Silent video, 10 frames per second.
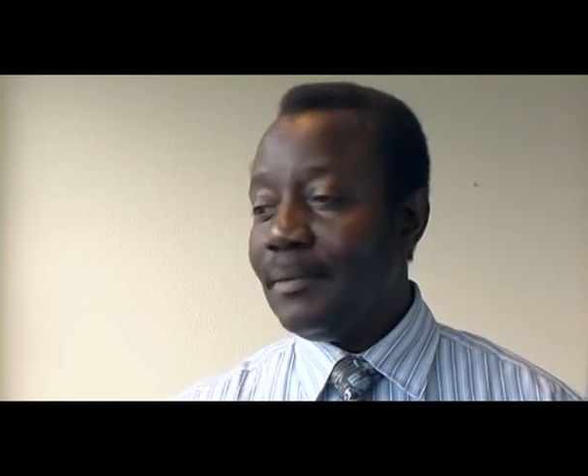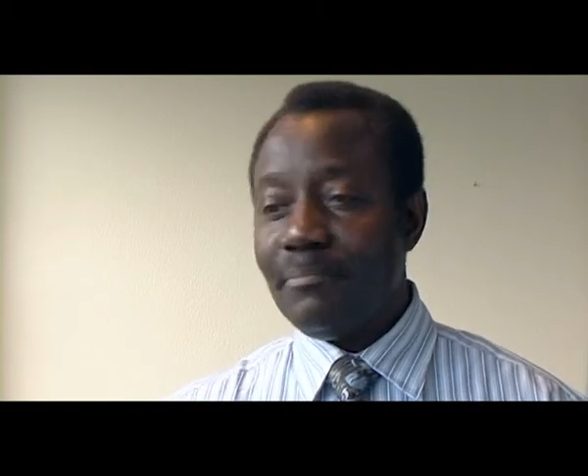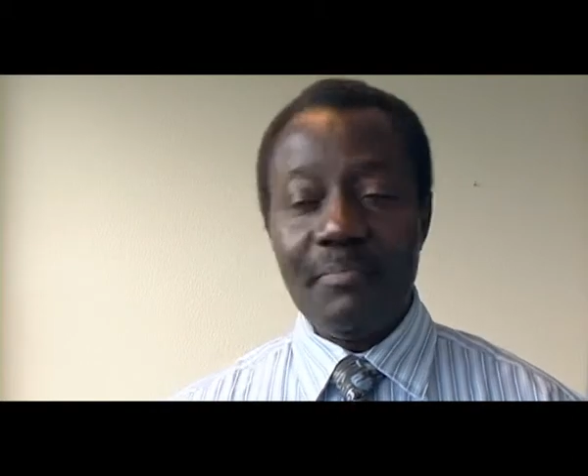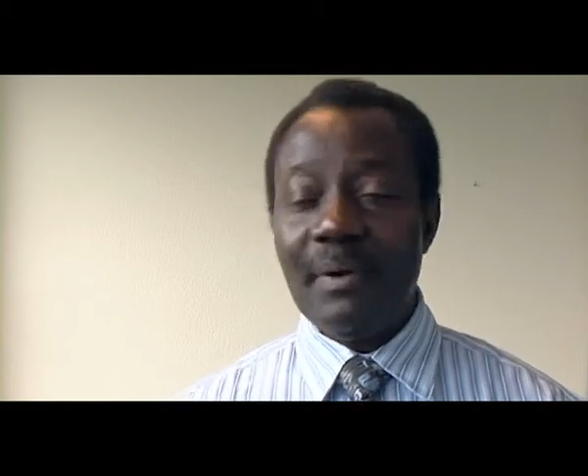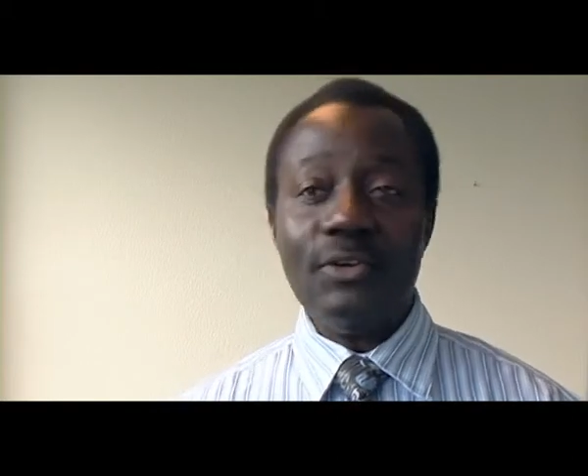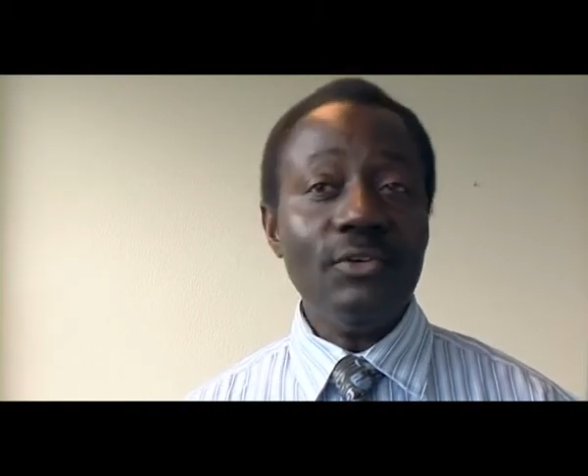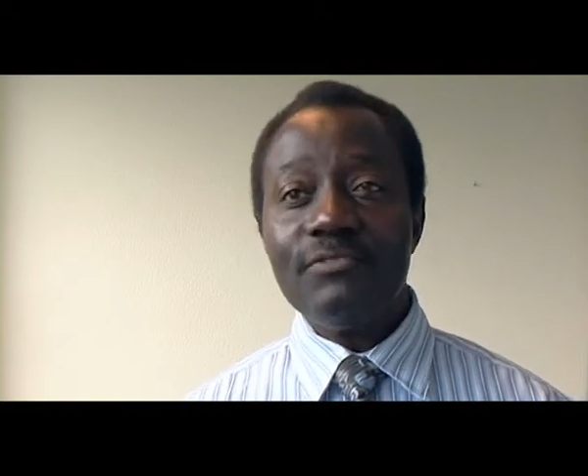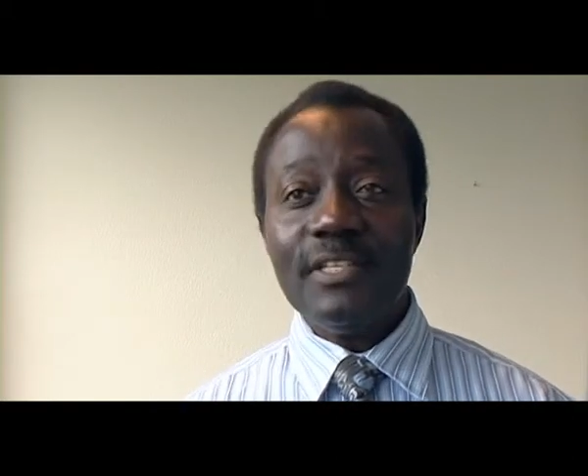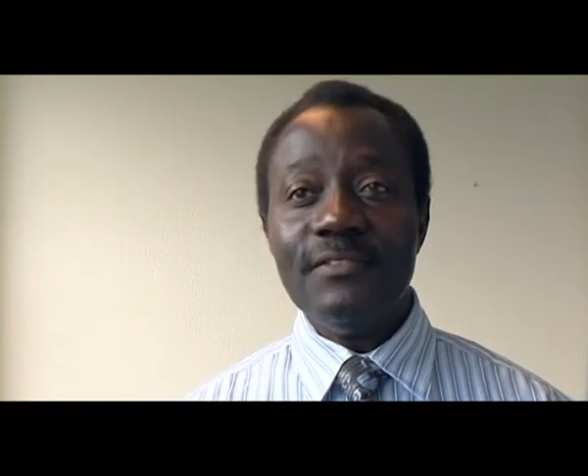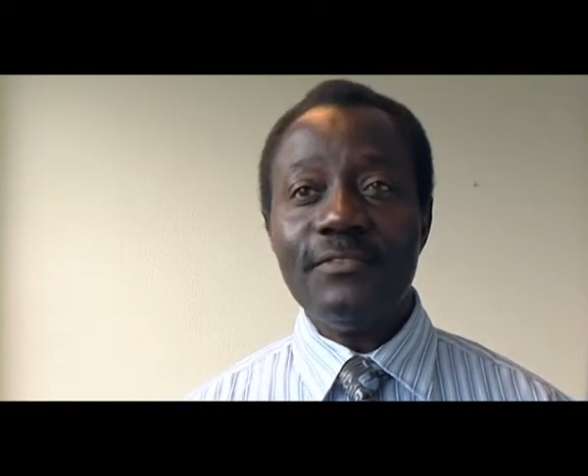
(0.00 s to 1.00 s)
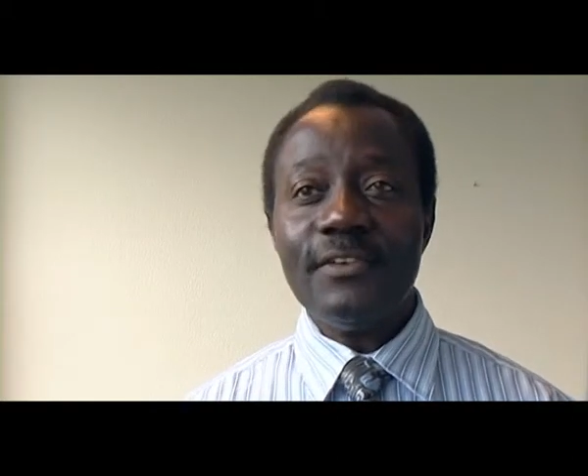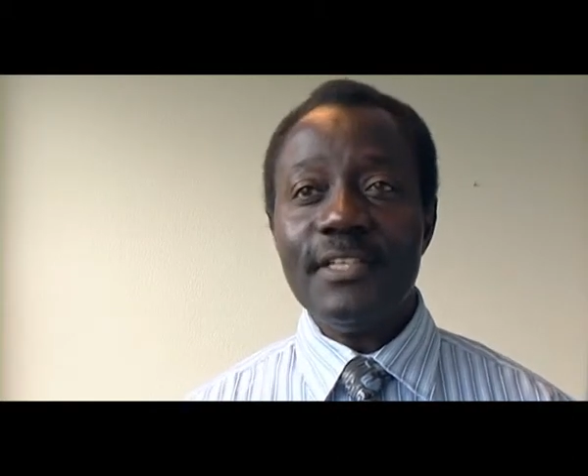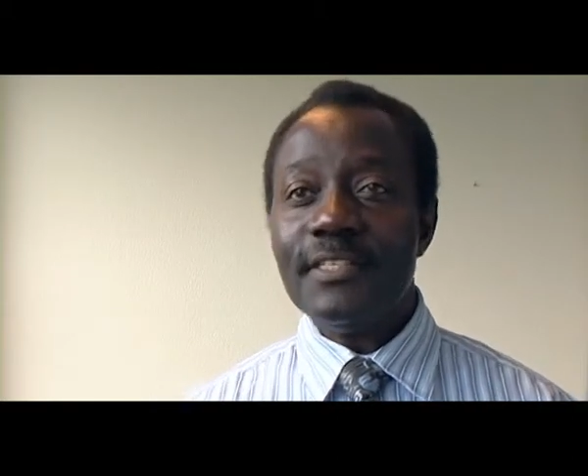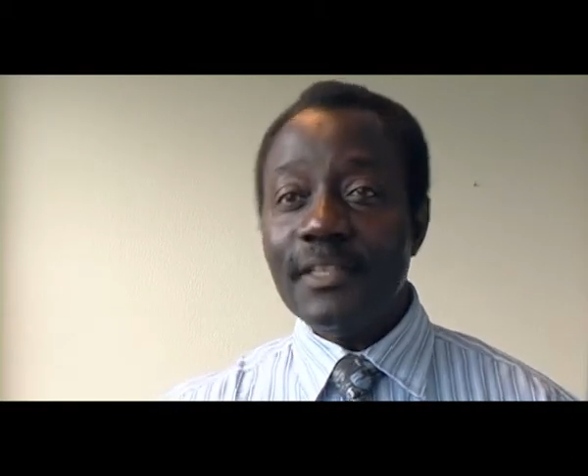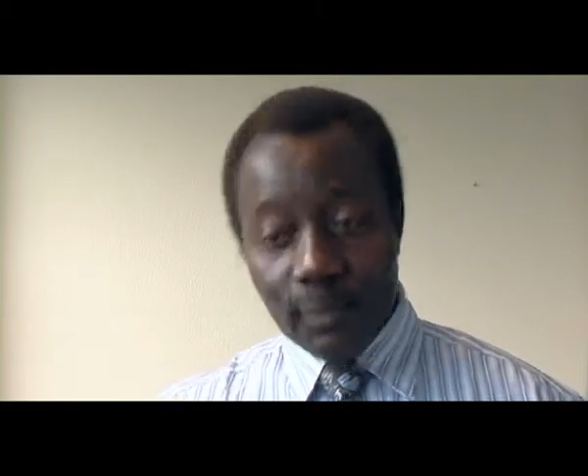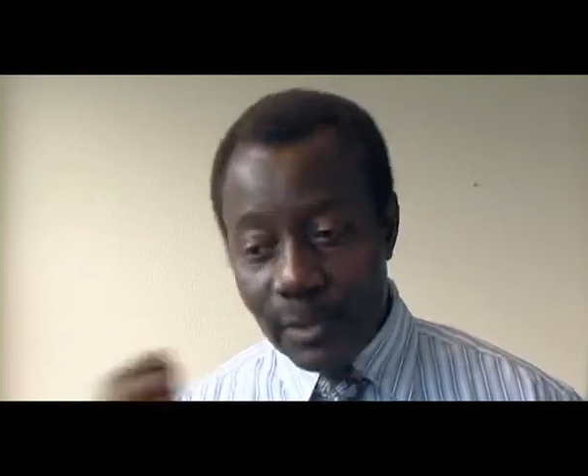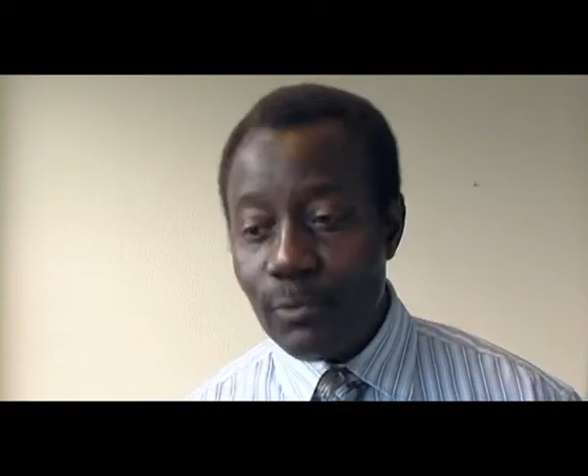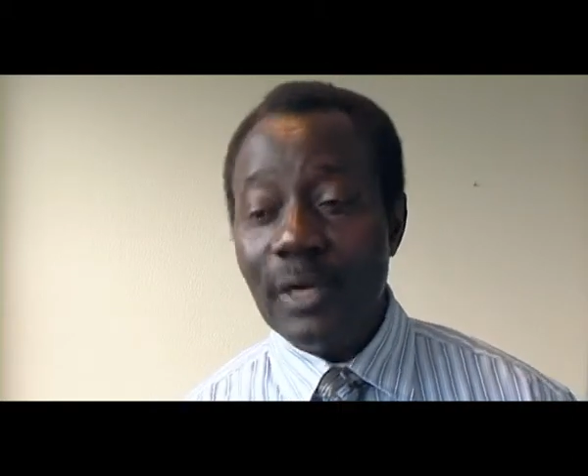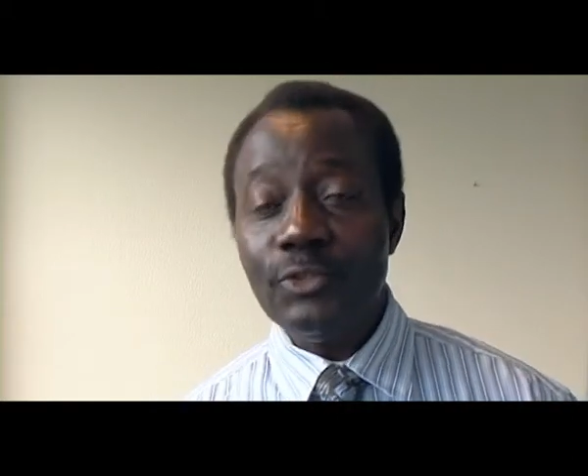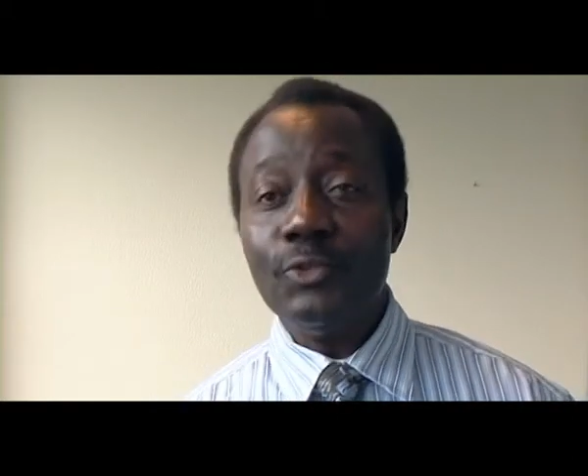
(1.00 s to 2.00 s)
people are not ready for it, we want